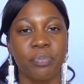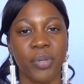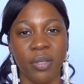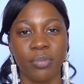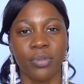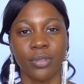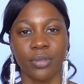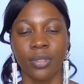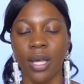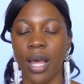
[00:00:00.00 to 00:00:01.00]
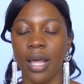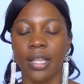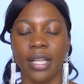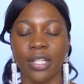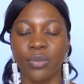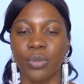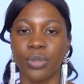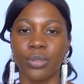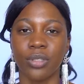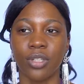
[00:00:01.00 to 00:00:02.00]
people that
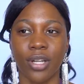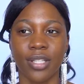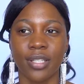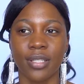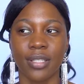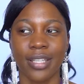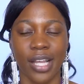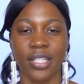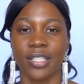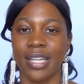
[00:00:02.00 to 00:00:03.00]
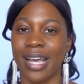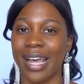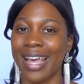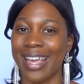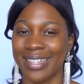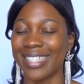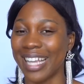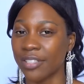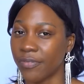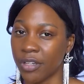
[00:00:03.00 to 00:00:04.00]
will not get their
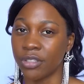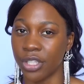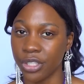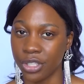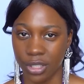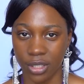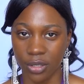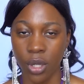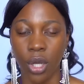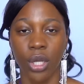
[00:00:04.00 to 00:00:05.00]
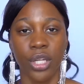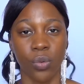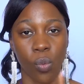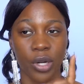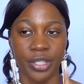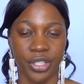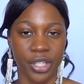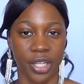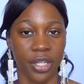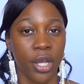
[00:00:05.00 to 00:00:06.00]
exact foundation in one
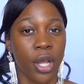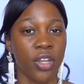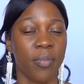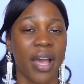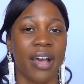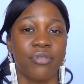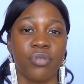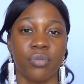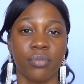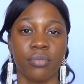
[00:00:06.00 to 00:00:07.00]
shade. You might have to